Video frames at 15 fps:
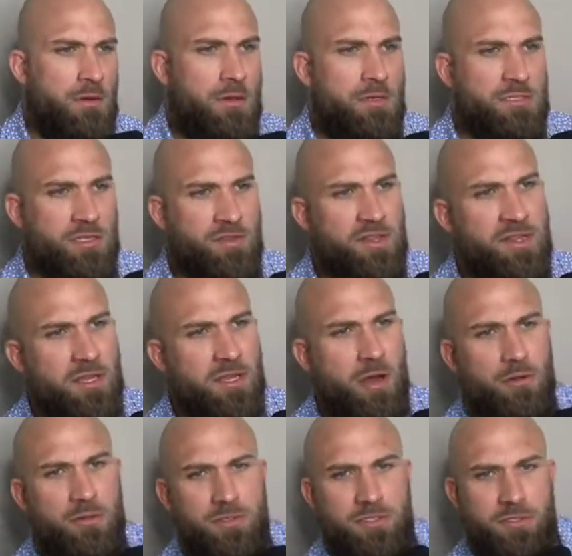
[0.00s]
So then they
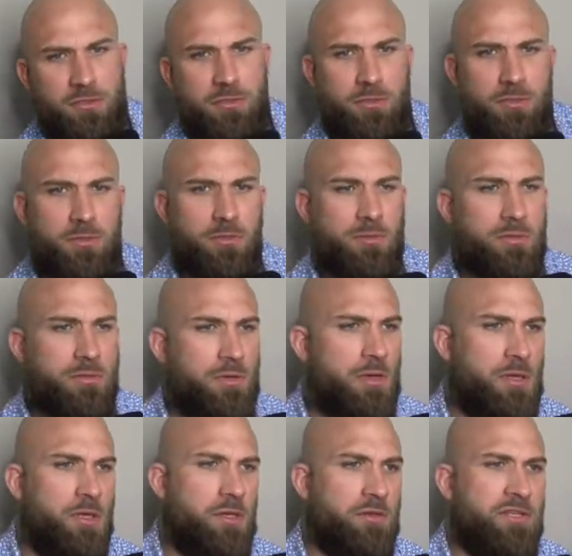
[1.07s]
go into a
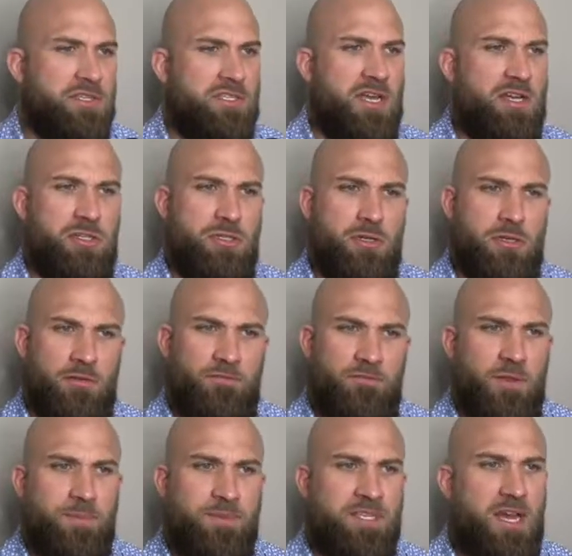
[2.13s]
little discussion on the
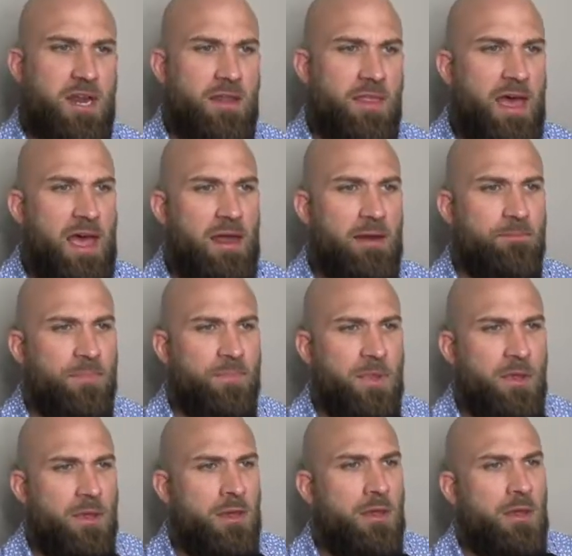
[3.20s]
flip side of that
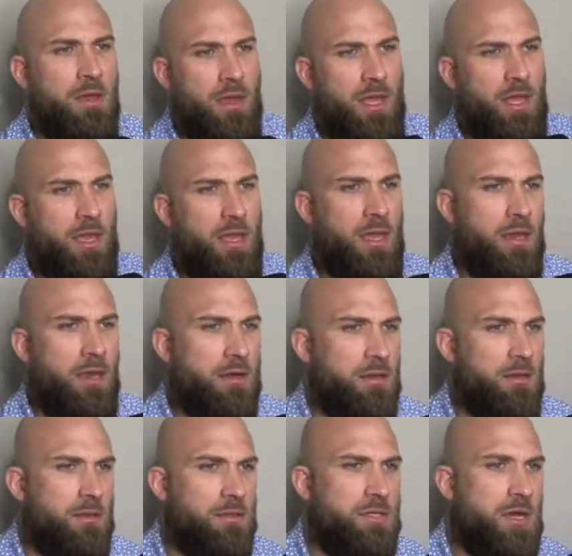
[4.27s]
and
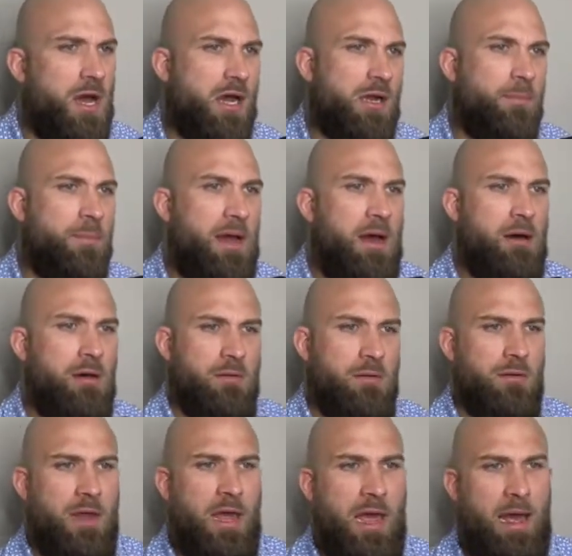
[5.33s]
talk about
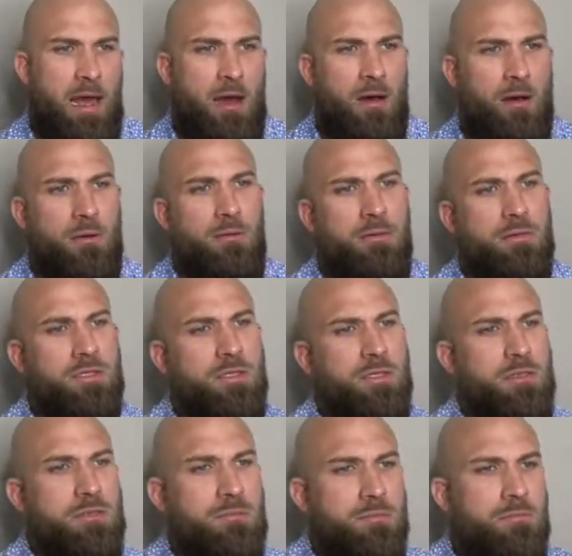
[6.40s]
how
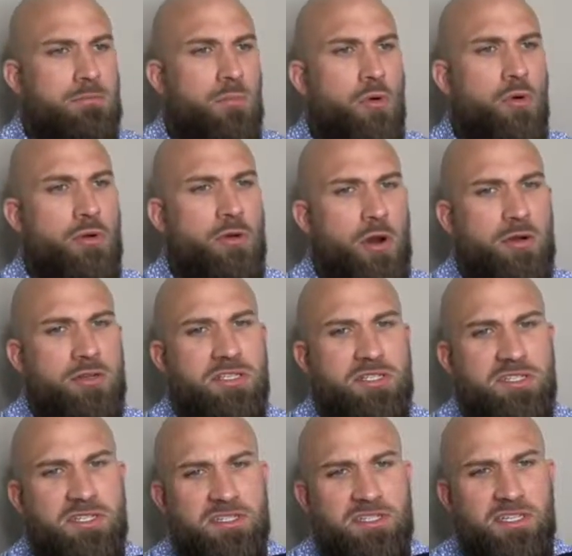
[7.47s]
more
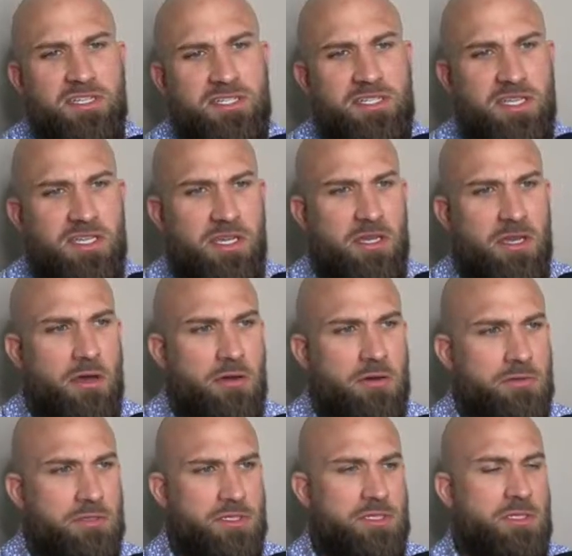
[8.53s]
narcissistic
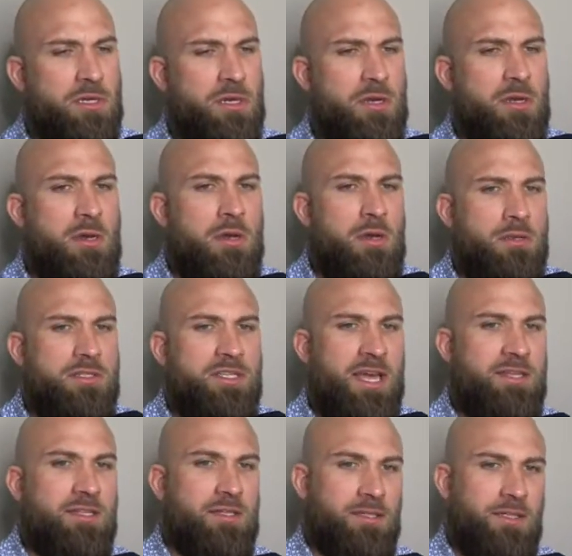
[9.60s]
CEOs
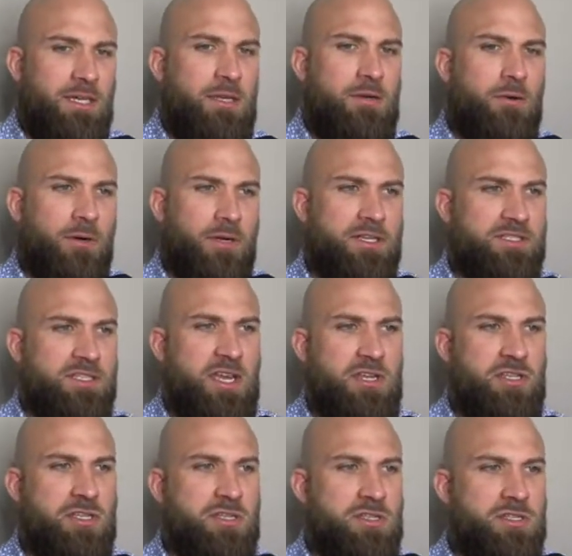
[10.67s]
tend to lead
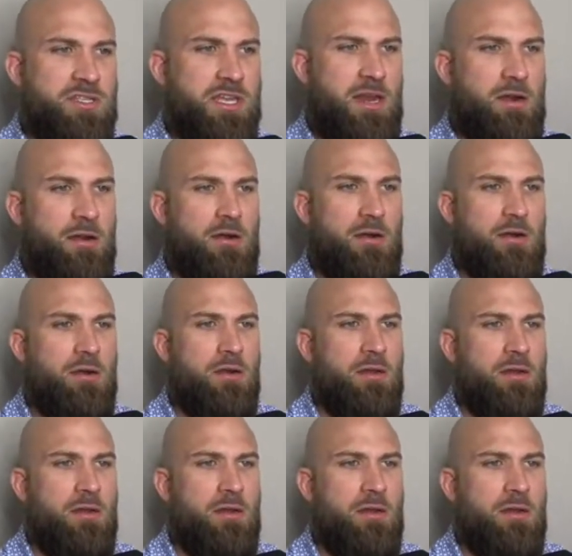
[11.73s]
organizations that are